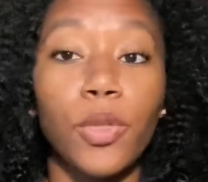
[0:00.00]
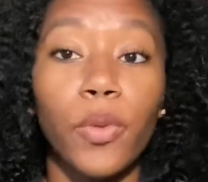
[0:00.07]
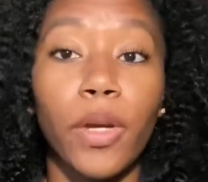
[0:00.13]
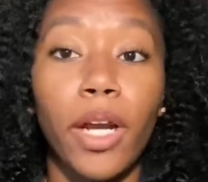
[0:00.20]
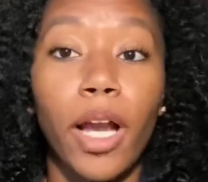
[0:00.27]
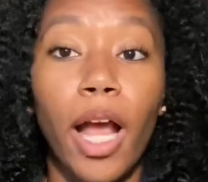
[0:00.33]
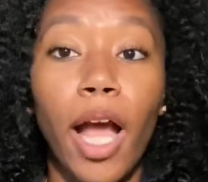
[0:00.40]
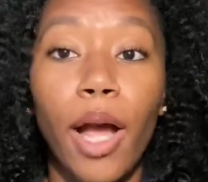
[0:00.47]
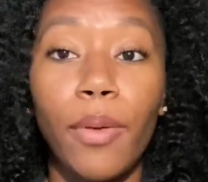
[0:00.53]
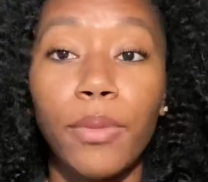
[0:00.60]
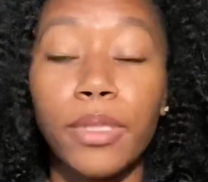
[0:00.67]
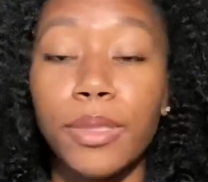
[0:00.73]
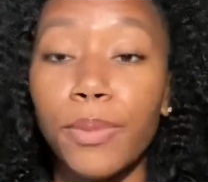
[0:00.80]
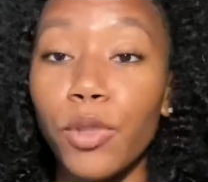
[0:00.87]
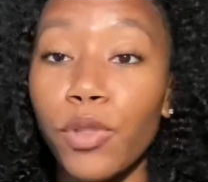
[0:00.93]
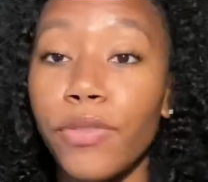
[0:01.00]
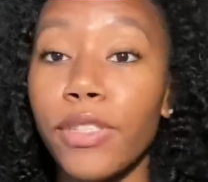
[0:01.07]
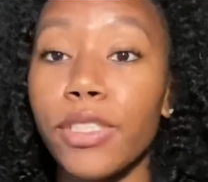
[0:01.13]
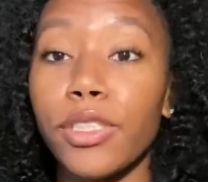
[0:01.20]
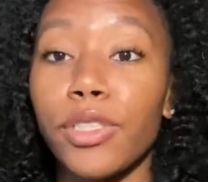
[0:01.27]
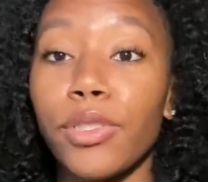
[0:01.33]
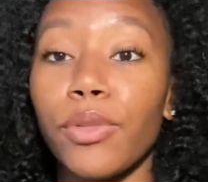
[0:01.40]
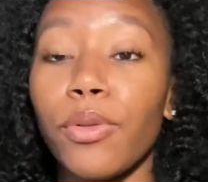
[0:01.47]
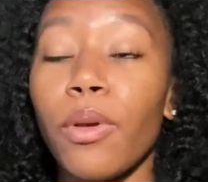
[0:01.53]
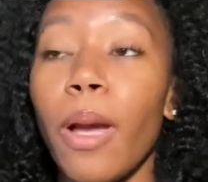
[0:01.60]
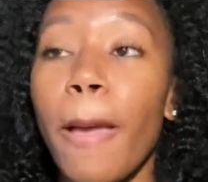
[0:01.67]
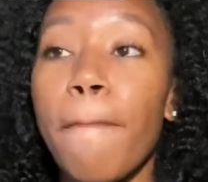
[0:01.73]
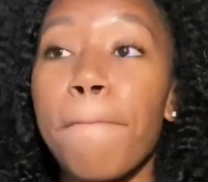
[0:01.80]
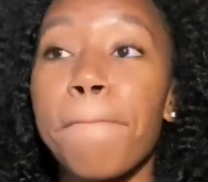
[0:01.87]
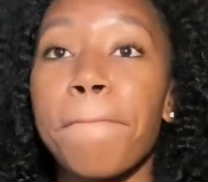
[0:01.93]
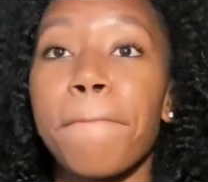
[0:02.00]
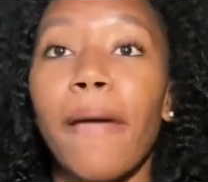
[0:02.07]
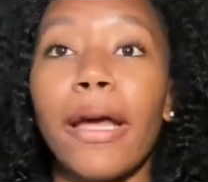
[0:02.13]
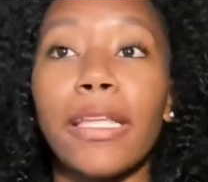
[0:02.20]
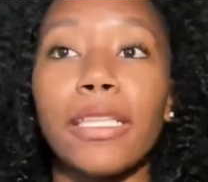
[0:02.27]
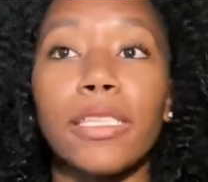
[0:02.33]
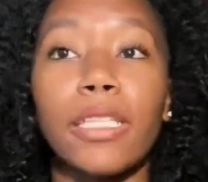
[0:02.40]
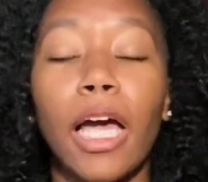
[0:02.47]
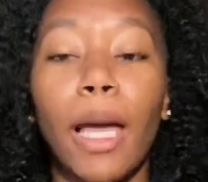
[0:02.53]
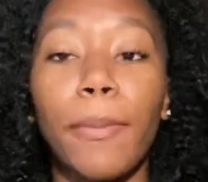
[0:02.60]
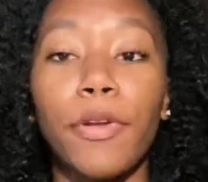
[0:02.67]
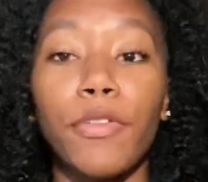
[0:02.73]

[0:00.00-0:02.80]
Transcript: where I was moving to. But at the time,